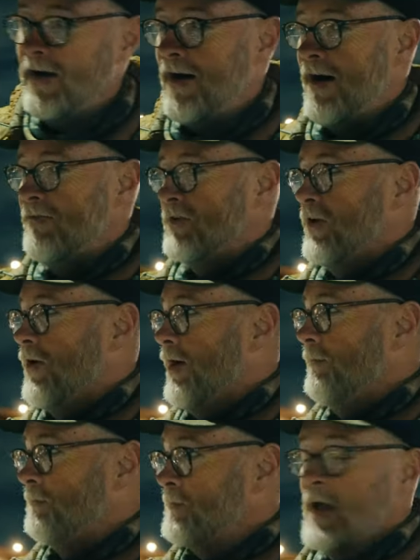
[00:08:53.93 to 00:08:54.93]
off and on.
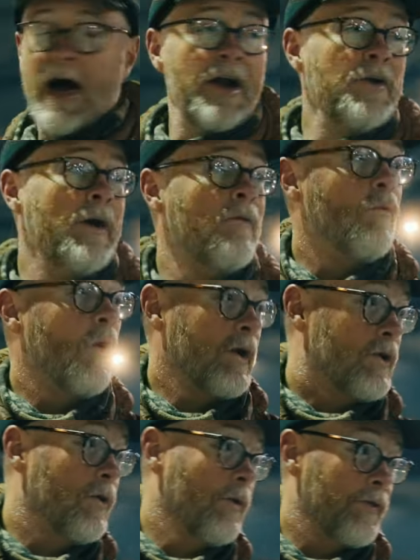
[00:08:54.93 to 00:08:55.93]
I do have one
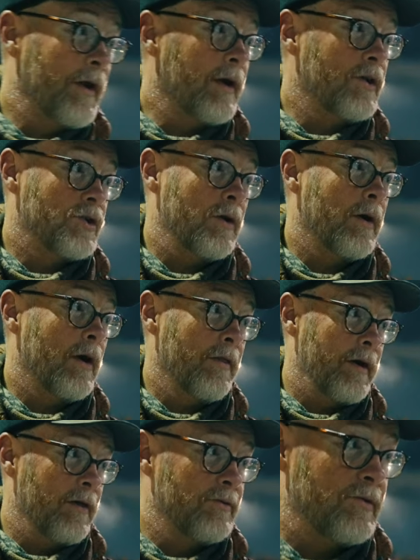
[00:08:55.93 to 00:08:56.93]
cool thing to show you on
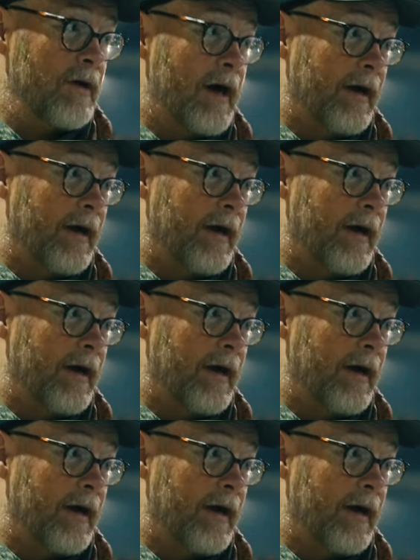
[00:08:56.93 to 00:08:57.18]
the other side.